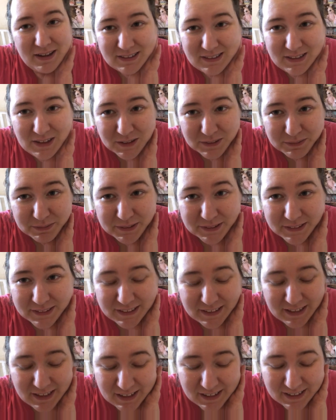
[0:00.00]
to hospital
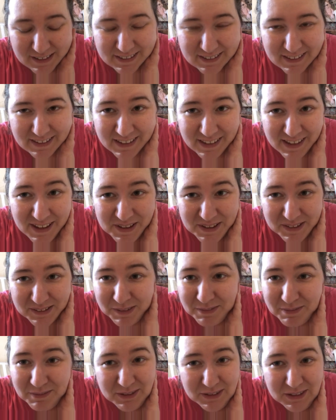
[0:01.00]
today,
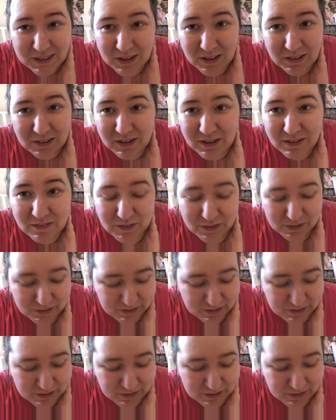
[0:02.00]
which I'm just not looking